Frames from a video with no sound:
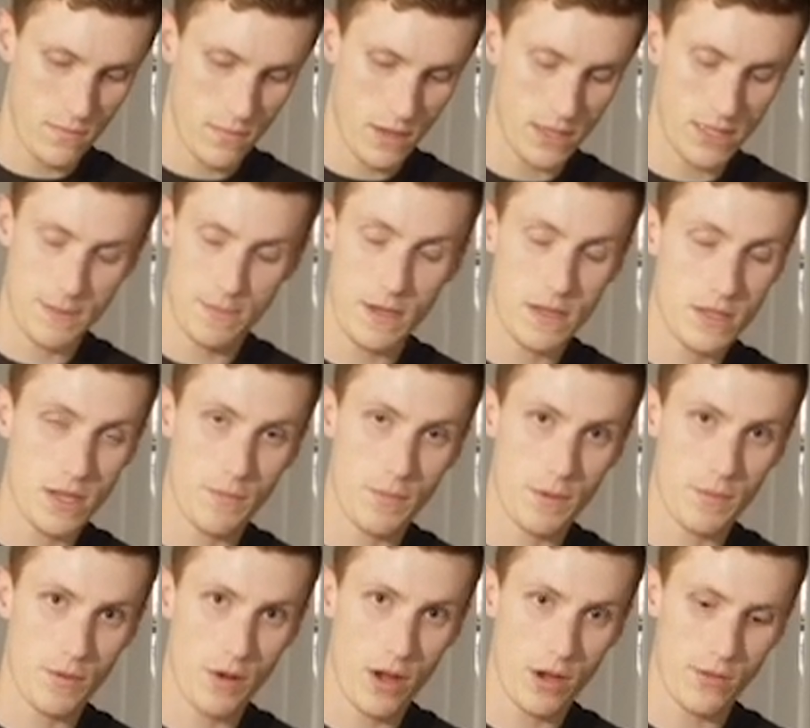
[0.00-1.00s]
It speeds up your
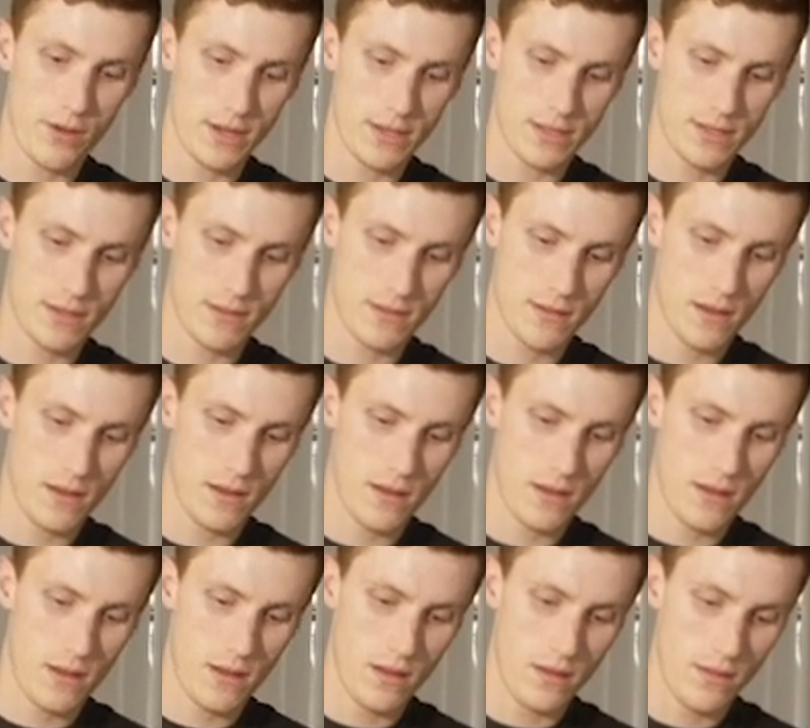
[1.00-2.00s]
progress.
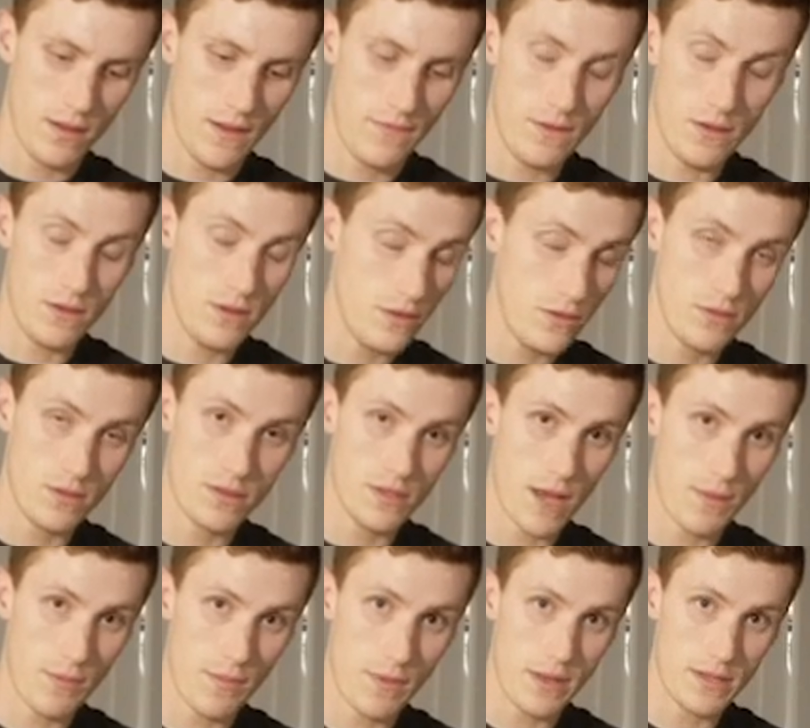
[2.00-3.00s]
If you do use
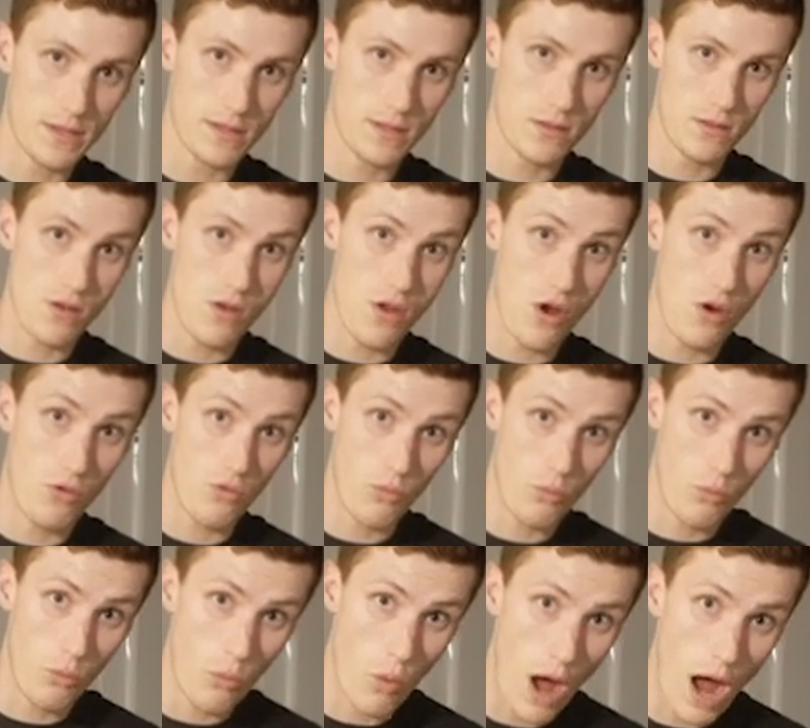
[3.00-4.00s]
supplements, know
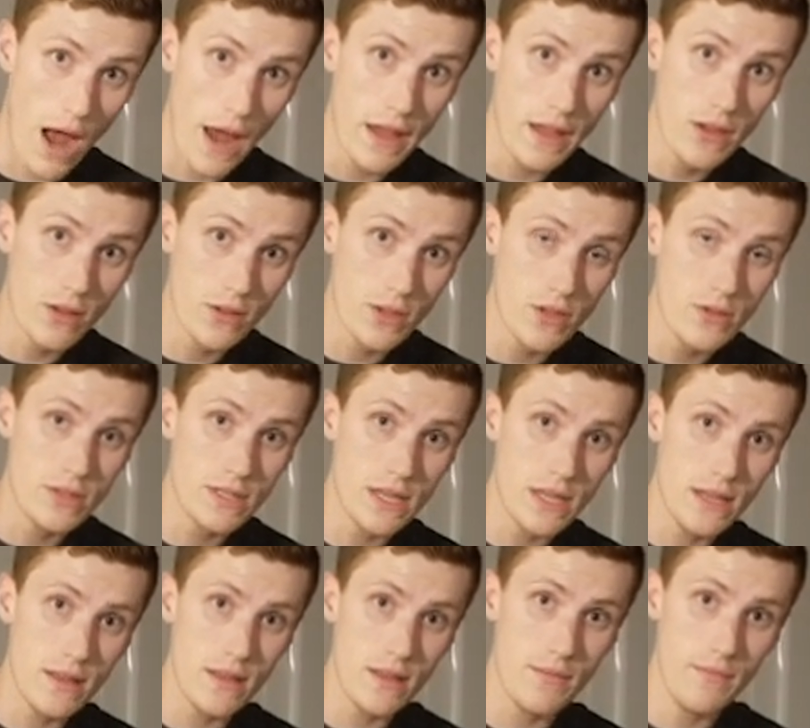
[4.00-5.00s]
why you're
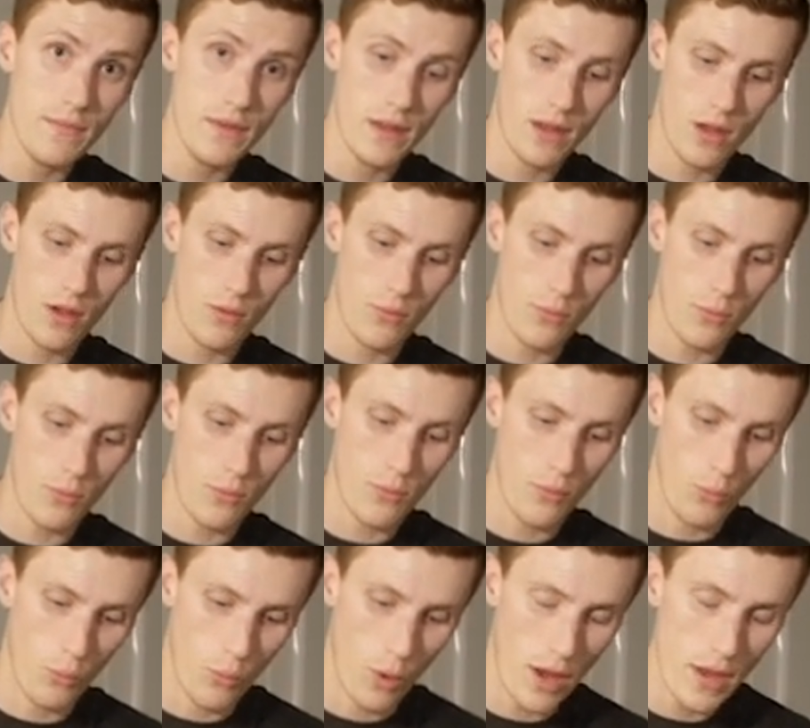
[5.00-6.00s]
using them,
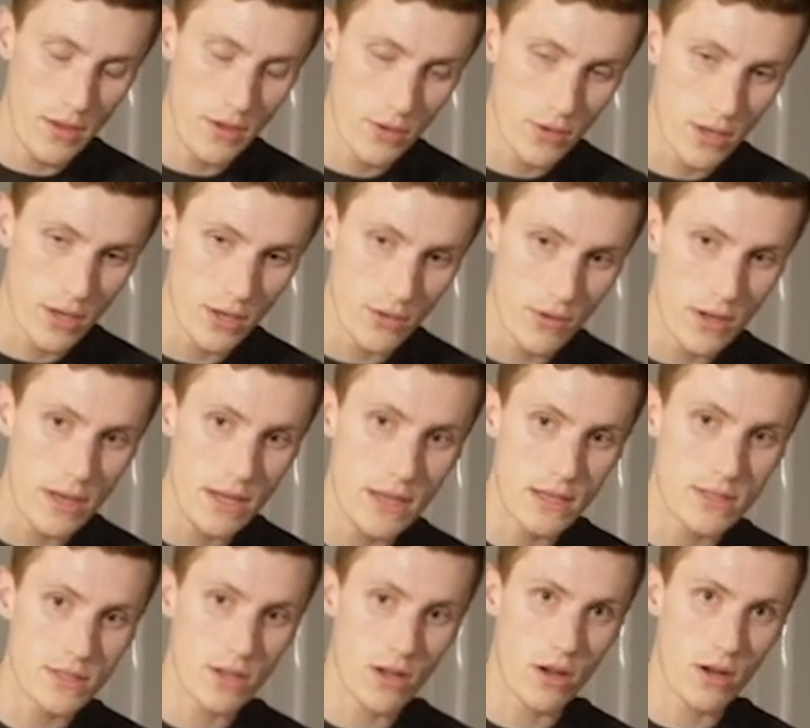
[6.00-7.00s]
what your
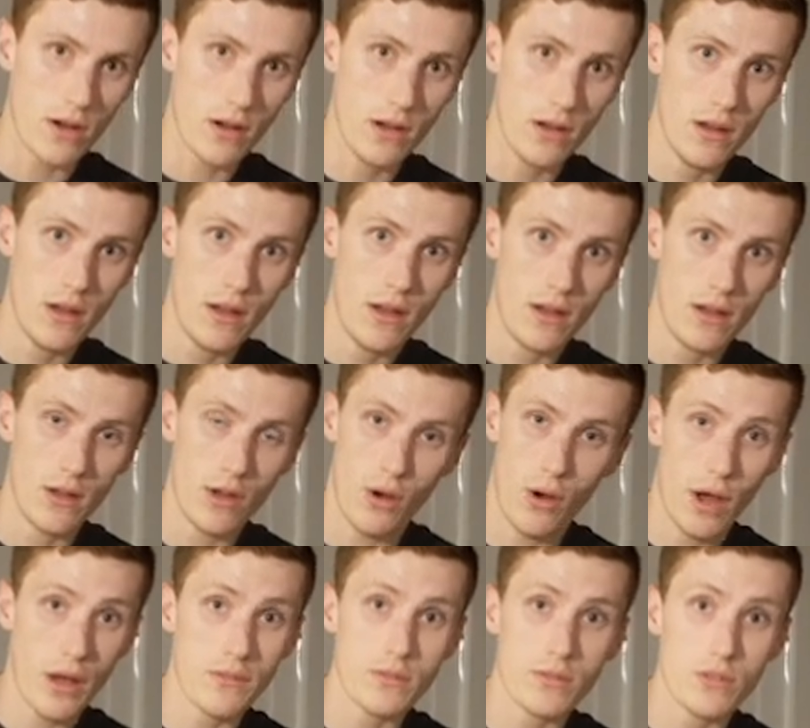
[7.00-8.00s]
ingredients are, go
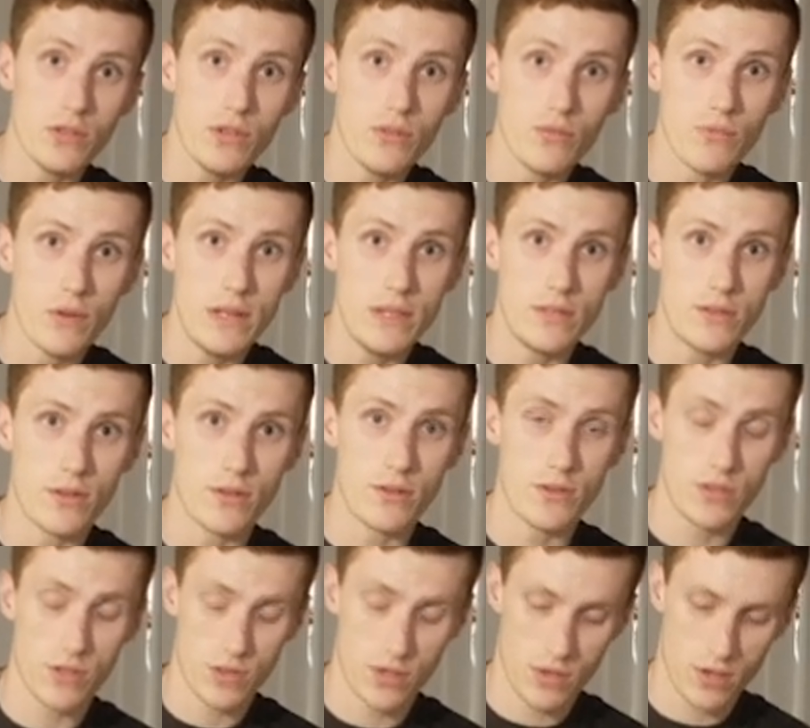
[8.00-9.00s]
out and do your research.